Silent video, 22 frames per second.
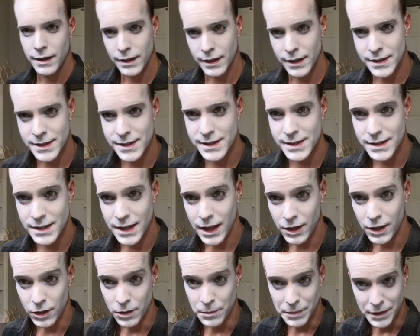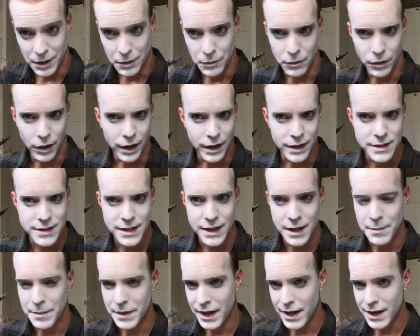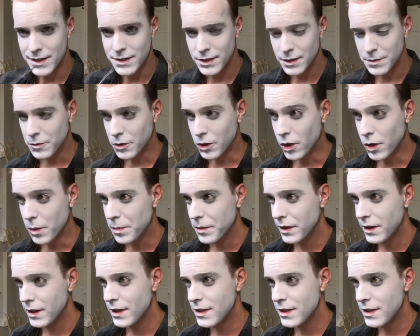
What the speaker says: It's subtle, but it works. See how my eyes look more open?